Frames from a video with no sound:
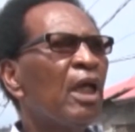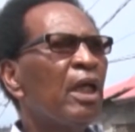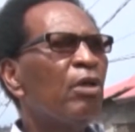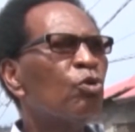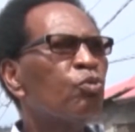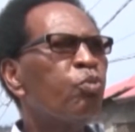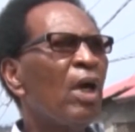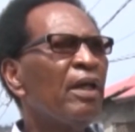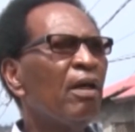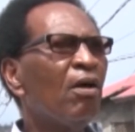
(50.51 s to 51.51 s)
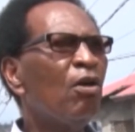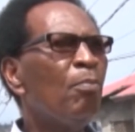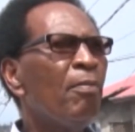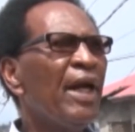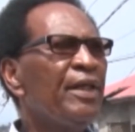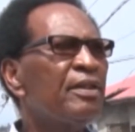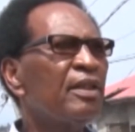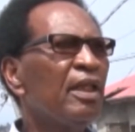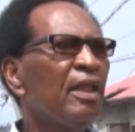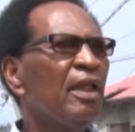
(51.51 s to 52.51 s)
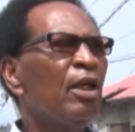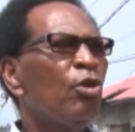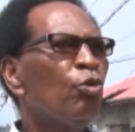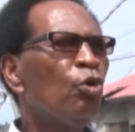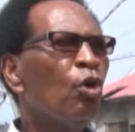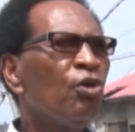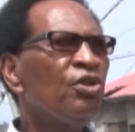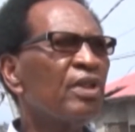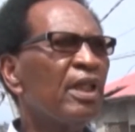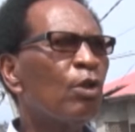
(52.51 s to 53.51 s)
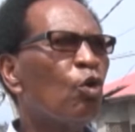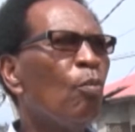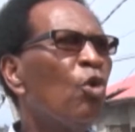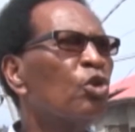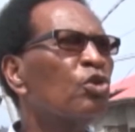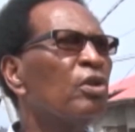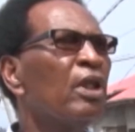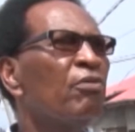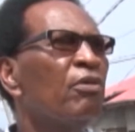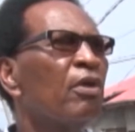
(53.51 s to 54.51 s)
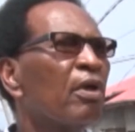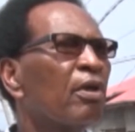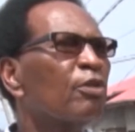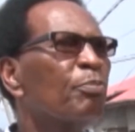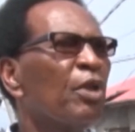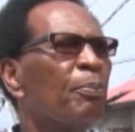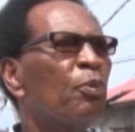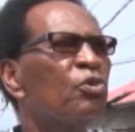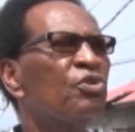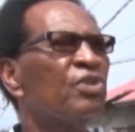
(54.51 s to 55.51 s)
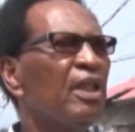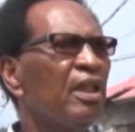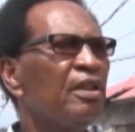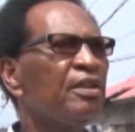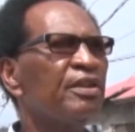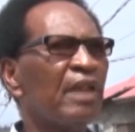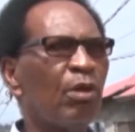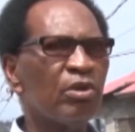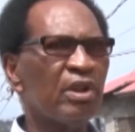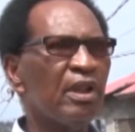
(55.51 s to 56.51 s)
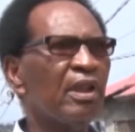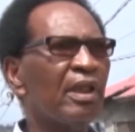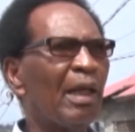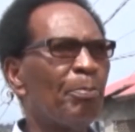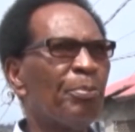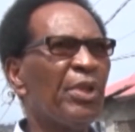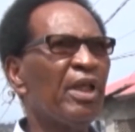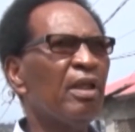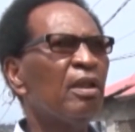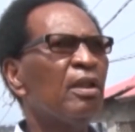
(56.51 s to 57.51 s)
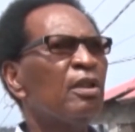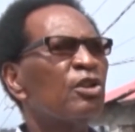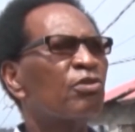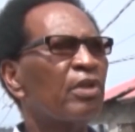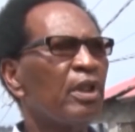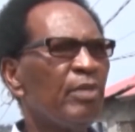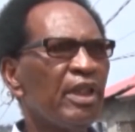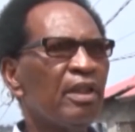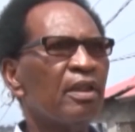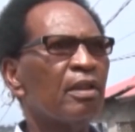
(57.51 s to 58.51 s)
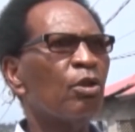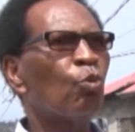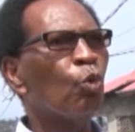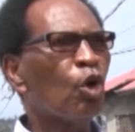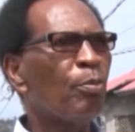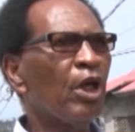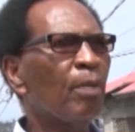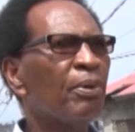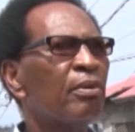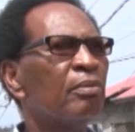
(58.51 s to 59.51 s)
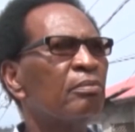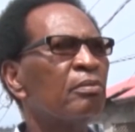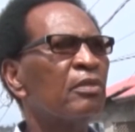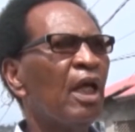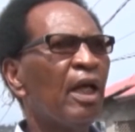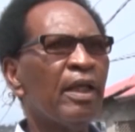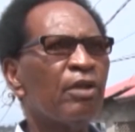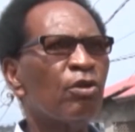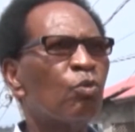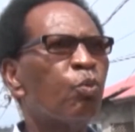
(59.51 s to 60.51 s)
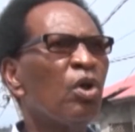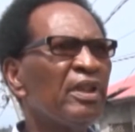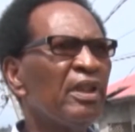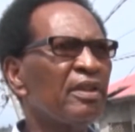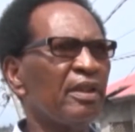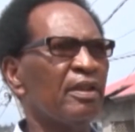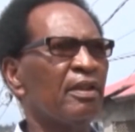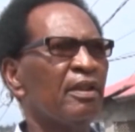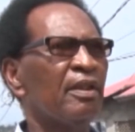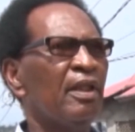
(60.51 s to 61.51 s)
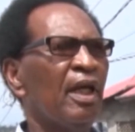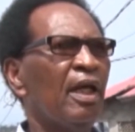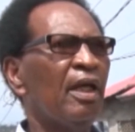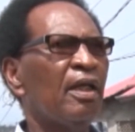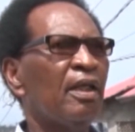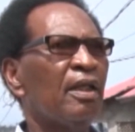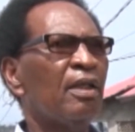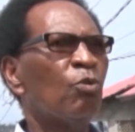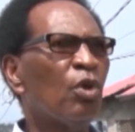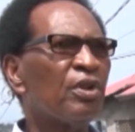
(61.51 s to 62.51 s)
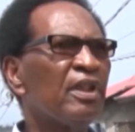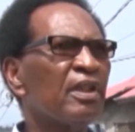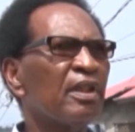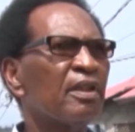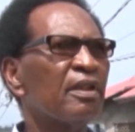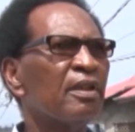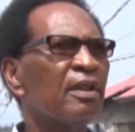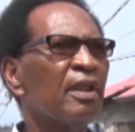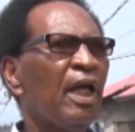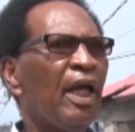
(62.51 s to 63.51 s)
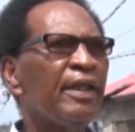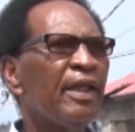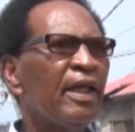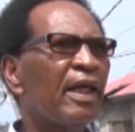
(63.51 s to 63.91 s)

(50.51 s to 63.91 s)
there was one almighty noise and commotion and ruckus, people singing, shouting, clapping, screaming. Woke me up, and I thought, what is it? What is it? And then I